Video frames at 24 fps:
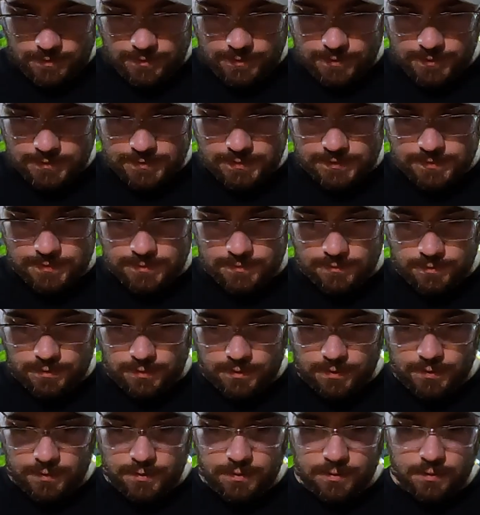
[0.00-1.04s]
his
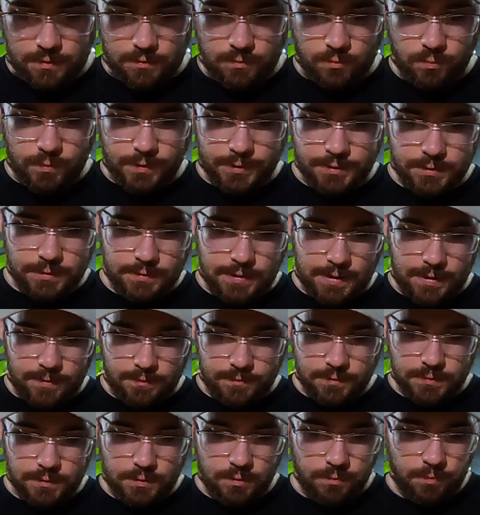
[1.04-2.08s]
Witch
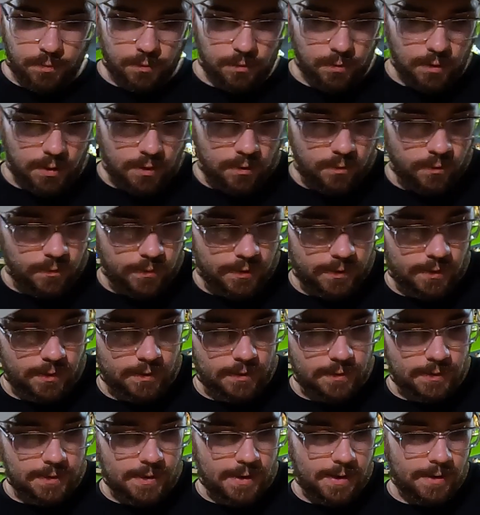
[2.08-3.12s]
down super low
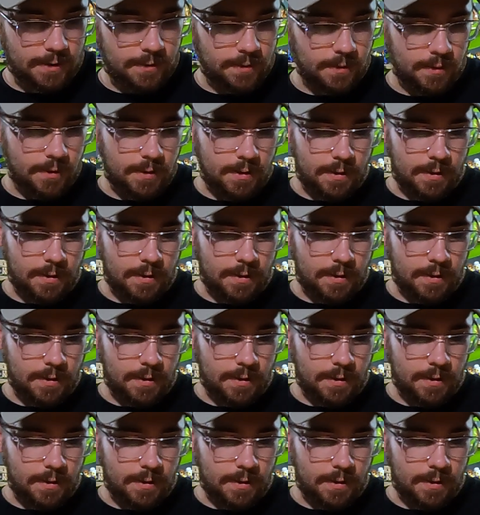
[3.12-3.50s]
and dead.